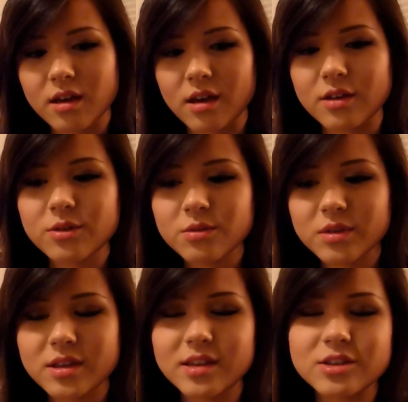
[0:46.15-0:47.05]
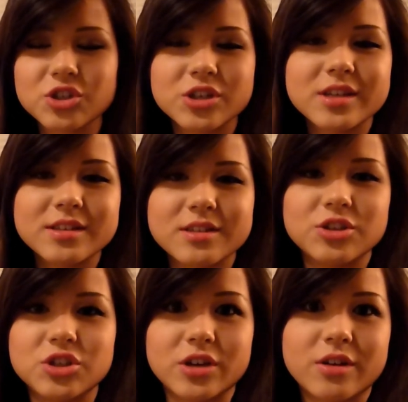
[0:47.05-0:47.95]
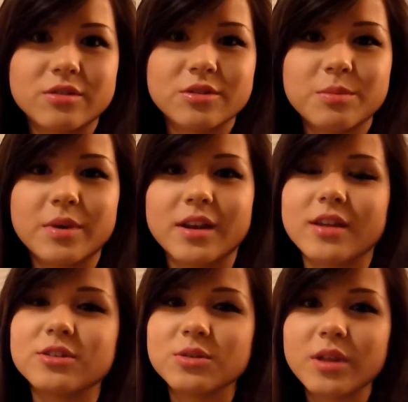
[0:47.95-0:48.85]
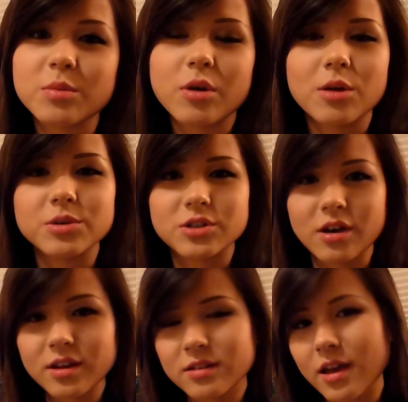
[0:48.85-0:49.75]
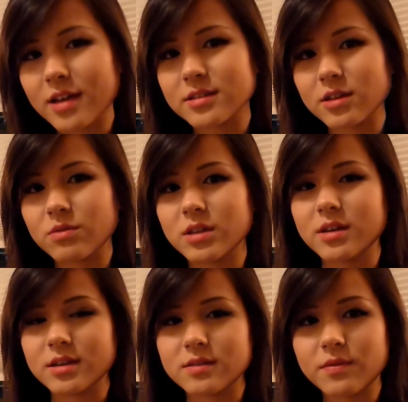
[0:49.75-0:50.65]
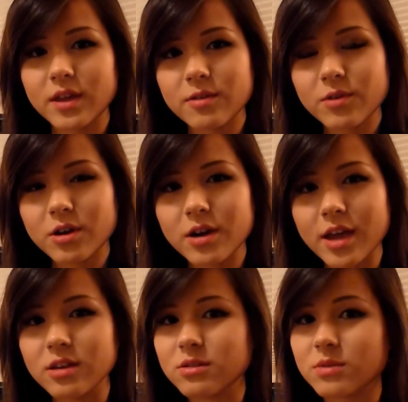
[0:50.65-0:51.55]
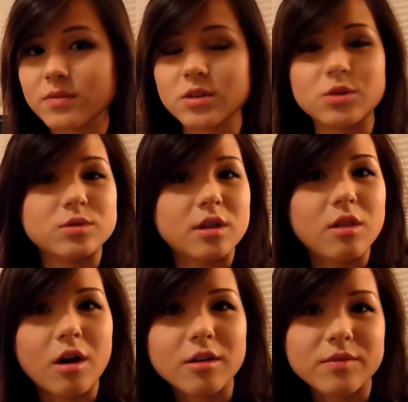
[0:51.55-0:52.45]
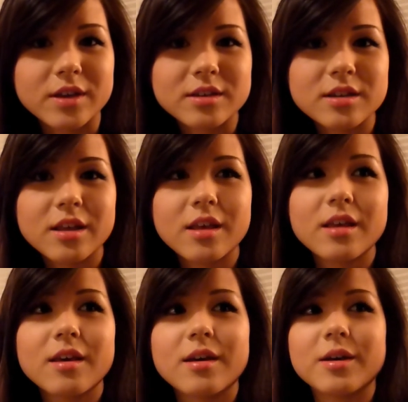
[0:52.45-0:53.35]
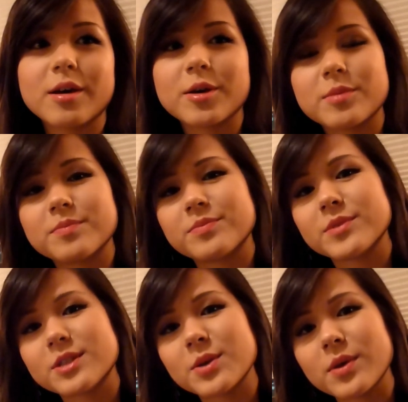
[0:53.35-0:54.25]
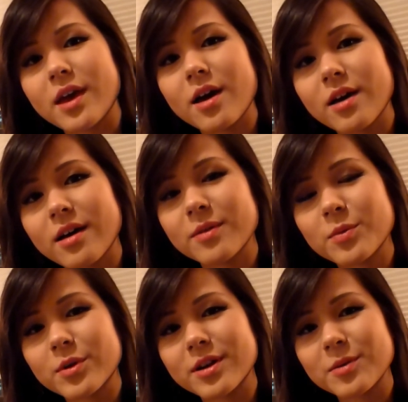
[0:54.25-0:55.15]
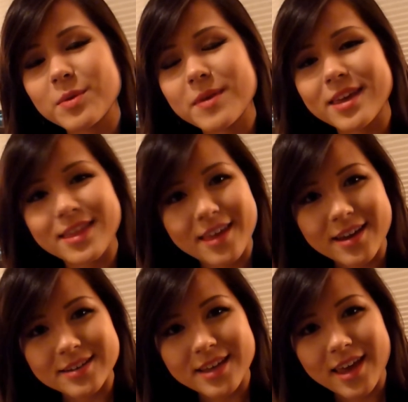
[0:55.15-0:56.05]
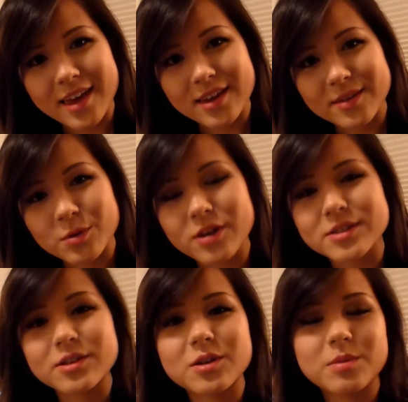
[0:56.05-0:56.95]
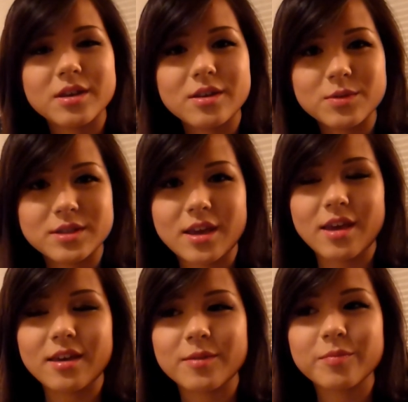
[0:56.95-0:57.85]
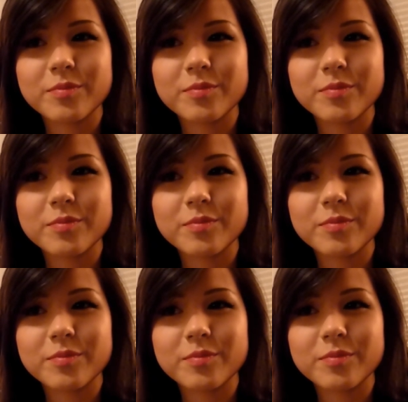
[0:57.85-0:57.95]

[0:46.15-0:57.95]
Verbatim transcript: I don't eat cheese in general, but I do like Parmesan. It has like a really nice flavor and you don't have to use a lot of it. Um, so yeah, we're going to be making that and we're also going to be using